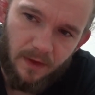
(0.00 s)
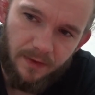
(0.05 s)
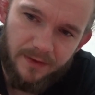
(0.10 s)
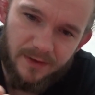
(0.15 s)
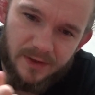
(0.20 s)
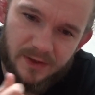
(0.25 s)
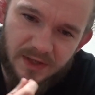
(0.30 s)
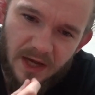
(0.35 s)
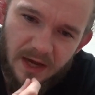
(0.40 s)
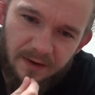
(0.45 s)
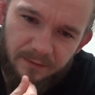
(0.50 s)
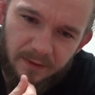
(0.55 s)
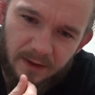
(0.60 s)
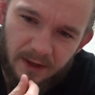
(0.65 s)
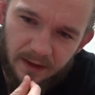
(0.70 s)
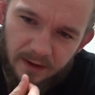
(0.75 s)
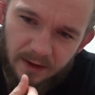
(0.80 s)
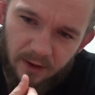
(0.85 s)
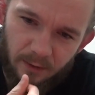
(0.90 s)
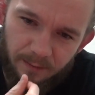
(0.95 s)
there's definitely
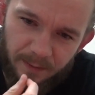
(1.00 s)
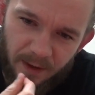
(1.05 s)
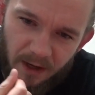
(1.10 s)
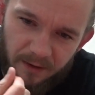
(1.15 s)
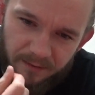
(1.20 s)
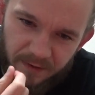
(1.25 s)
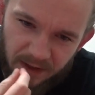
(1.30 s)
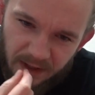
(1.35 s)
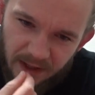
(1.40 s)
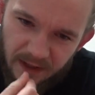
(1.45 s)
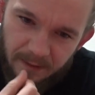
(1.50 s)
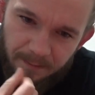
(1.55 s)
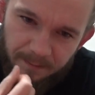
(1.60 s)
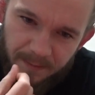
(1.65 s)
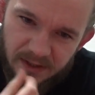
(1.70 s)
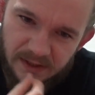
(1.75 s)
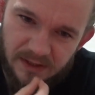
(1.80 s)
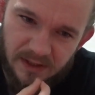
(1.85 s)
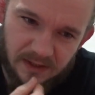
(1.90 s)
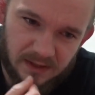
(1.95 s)
a little bit of a kind of
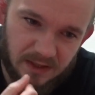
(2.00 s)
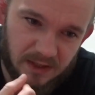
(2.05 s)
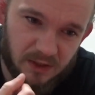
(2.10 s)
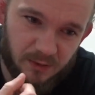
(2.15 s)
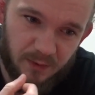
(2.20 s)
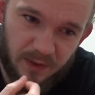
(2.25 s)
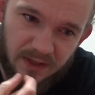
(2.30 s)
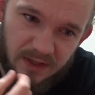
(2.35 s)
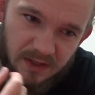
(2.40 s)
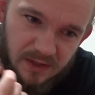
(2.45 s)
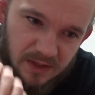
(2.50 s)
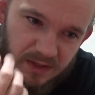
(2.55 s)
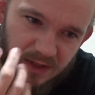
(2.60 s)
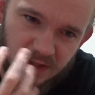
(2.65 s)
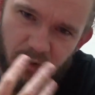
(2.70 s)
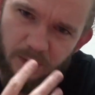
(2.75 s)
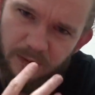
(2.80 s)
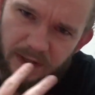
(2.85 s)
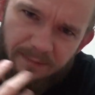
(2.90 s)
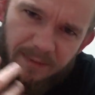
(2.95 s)
biscuity sweetness to
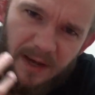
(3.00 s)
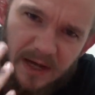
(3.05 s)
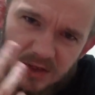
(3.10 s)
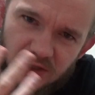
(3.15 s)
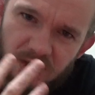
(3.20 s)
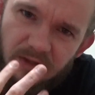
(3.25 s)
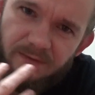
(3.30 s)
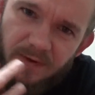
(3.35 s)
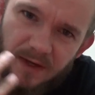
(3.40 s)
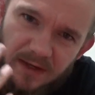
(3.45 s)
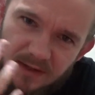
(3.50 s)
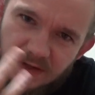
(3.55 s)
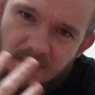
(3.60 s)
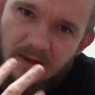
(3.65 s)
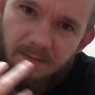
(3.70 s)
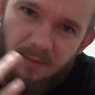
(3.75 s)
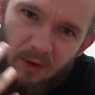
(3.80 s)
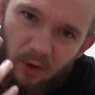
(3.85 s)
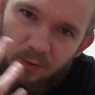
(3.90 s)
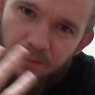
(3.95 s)
this one. I'm actually finding
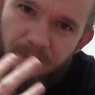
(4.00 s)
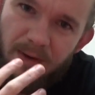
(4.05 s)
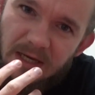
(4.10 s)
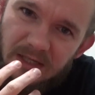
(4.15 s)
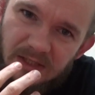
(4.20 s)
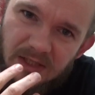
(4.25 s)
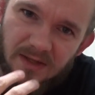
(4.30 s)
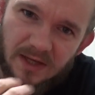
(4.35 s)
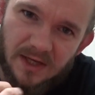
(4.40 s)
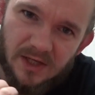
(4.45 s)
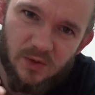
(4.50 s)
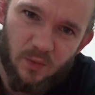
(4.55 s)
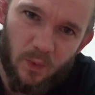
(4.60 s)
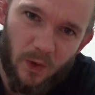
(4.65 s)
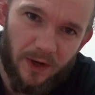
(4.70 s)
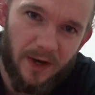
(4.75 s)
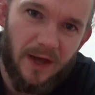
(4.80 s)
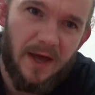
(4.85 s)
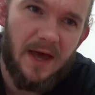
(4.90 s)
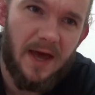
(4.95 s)
the malt base of this
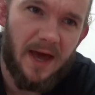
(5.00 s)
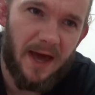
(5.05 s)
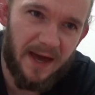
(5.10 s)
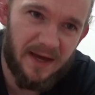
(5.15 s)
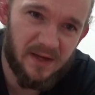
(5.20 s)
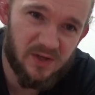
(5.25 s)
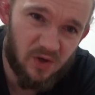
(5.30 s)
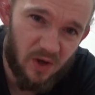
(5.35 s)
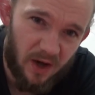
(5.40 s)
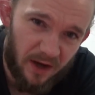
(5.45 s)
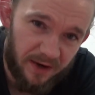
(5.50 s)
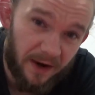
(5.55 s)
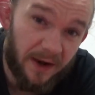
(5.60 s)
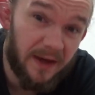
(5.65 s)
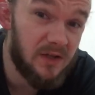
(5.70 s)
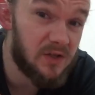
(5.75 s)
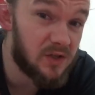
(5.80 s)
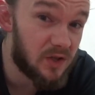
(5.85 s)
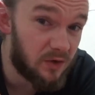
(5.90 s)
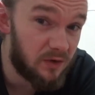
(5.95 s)
one. It's got a
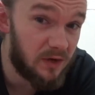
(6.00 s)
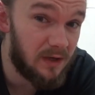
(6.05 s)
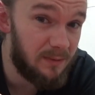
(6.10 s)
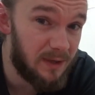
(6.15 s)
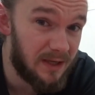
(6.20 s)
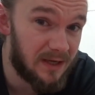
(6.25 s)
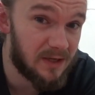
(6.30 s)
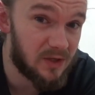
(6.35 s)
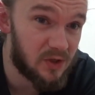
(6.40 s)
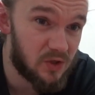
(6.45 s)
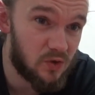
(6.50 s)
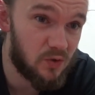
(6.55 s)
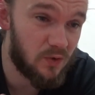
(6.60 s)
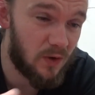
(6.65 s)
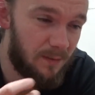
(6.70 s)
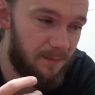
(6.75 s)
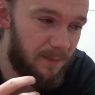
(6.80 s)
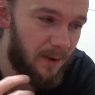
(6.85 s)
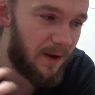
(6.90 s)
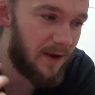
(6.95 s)
nice creaminess
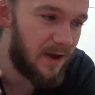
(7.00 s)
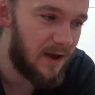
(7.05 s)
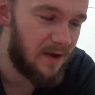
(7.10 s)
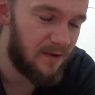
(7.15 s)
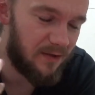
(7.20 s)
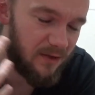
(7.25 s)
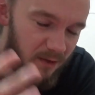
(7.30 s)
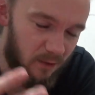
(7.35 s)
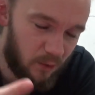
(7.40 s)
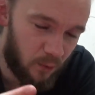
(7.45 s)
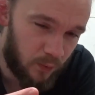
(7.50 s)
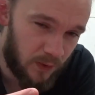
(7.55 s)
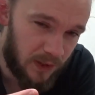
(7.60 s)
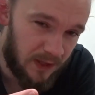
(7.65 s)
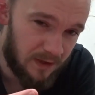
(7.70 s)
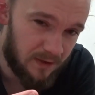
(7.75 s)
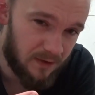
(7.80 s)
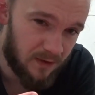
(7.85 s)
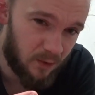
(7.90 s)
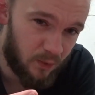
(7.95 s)
to it, but the
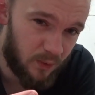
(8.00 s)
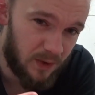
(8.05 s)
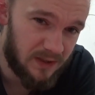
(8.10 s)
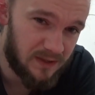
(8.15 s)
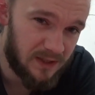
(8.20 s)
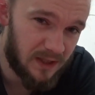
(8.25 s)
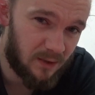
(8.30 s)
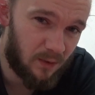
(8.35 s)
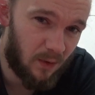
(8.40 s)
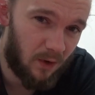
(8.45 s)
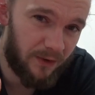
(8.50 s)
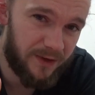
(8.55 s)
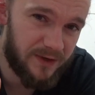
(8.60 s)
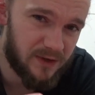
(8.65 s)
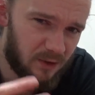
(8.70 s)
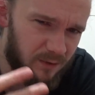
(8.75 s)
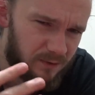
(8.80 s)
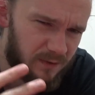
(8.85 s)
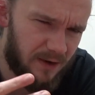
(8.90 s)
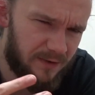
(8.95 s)
wheat, the wheaty
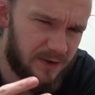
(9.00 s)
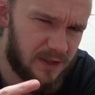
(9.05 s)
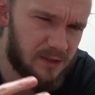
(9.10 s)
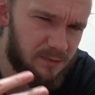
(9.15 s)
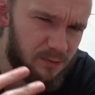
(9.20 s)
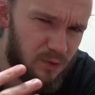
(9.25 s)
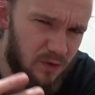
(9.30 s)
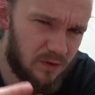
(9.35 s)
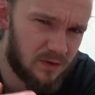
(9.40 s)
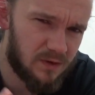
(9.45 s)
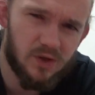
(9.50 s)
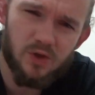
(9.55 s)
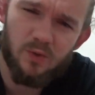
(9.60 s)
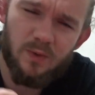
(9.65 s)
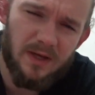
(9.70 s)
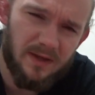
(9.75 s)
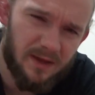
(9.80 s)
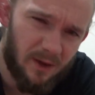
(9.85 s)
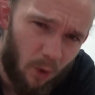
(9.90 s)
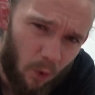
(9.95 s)
qualities are very smooth and
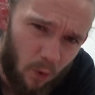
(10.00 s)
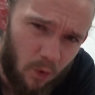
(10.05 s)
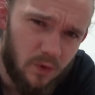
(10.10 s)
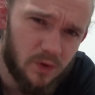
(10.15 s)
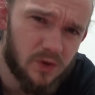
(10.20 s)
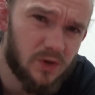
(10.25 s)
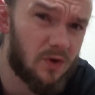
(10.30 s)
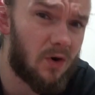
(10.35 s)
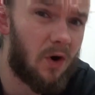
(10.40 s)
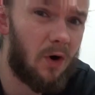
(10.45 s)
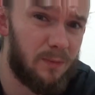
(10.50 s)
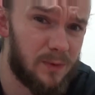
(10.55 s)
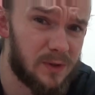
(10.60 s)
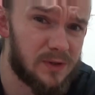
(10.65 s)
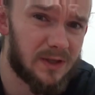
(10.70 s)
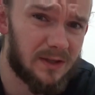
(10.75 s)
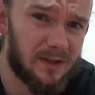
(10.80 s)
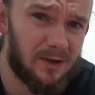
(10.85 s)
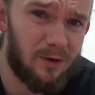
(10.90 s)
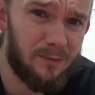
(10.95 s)
sweet. The oats are
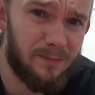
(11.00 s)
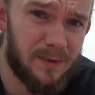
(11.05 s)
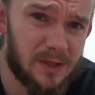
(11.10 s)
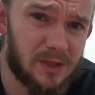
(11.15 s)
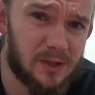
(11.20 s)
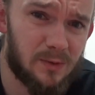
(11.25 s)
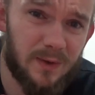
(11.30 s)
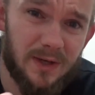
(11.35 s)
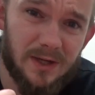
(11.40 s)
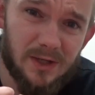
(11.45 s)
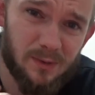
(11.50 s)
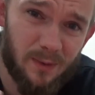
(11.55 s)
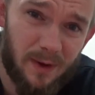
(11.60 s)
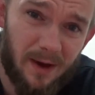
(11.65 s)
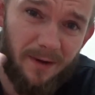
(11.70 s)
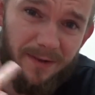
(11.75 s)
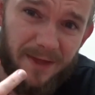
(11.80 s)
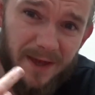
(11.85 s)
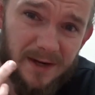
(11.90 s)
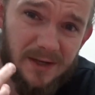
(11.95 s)
almost a little bit sweet as
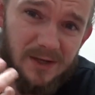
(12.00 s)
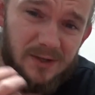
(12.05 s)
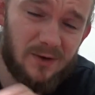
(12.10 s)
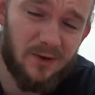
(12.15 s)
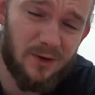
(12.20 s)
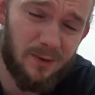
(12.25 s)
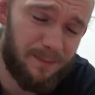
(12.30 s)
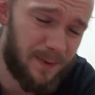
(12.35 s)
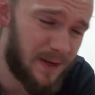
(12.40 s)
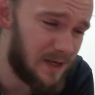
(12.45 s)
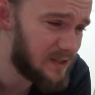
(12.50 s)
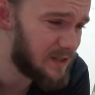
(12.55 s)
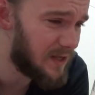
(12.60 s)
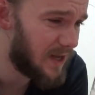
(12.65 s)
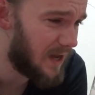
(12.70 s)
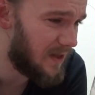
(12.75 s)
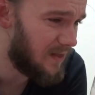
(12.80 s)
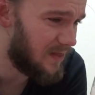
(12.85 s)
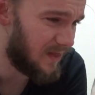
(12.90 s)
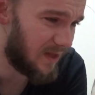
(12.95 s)
well, and then it's got the
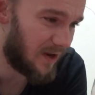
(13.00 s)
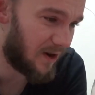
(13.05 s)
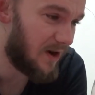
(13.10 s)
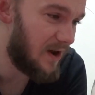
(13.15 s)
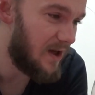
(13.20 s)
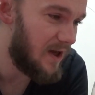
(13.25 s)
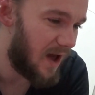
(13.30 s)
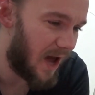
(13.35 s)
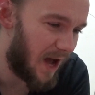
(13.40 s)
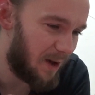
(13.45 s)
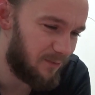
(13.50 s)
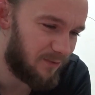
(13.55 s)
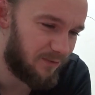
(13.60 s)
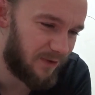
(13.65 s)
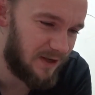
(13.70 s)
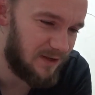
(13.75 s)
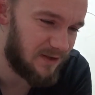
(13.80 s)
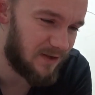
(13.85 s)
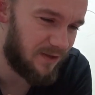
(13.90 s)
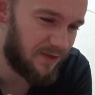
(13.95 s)
biscuit in there. I'm
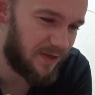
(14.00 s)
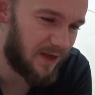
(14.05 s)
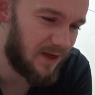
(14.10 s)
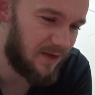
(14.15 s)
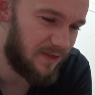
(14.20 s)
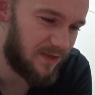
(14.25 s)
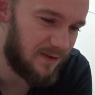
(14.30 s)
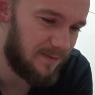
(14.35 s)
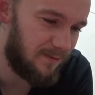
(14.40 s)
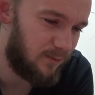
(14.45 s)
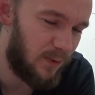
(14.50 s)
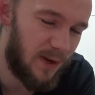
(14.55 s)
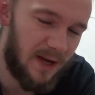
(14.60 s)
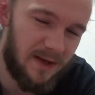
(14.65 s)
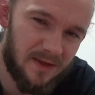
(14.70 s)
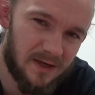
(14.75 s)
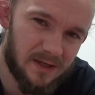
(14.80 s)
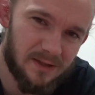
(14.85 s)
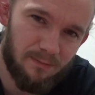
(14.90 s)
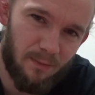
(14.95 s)
finding that the way
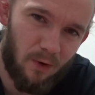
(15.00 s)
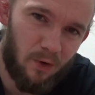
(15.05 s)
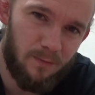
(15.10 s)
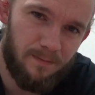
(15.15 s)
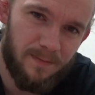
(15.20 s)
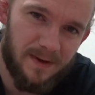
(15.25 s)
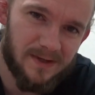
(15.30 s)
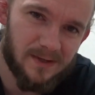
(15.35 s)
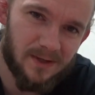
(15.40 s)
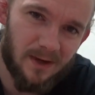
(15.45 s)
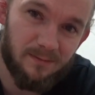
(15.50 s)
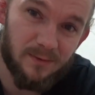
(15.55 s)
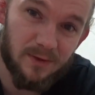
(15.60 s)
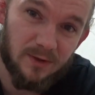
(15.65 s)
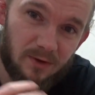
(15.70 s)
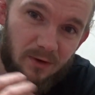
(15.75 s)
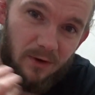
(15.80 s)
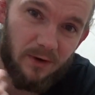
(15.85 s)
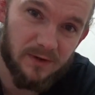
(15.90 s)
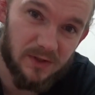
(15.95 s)
this malt base comes
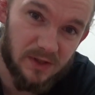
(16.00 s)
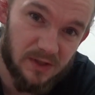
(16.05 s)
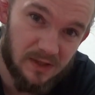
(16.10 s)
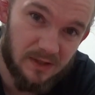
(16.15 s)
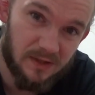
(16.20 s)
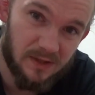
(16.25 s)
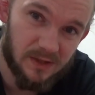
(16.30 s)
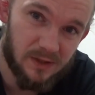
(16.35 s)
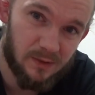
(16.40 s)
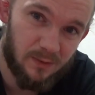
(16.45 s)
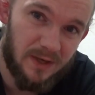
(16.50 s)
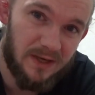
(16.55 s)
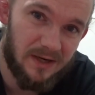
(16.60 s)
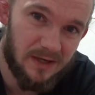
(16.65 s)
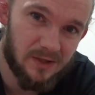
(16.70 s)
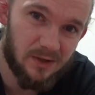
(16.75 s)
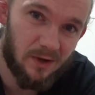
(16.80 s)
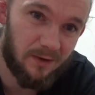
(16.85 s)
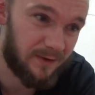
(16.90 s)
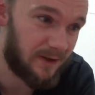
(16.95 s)
across is the
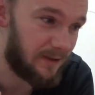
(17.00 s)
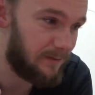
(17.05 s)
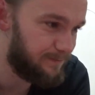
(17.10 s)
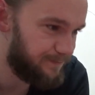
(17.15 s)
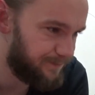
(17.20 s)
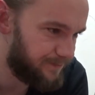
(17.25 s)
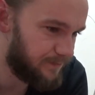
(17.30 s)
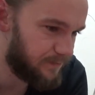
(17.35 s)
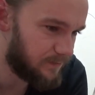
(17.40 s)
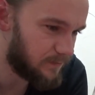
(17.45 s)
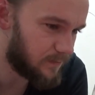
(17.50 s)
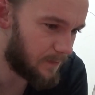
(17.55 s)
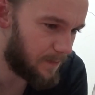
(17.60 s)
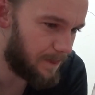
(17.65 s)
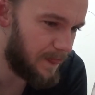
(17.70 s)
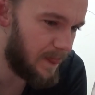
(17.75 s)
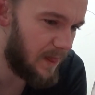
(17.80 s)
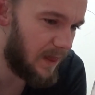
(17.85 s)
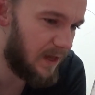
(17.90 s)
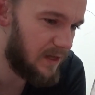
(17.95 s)
sweetness of it
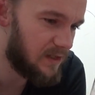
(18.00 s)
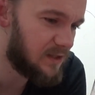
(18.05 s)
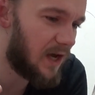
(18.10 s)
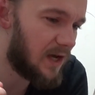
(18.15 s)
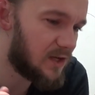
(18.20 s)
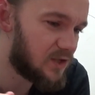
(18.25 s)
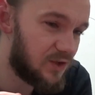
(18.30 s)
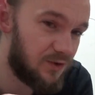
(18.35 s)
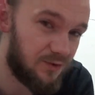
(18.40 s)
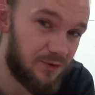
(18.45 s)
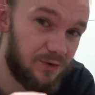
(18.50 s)
is actually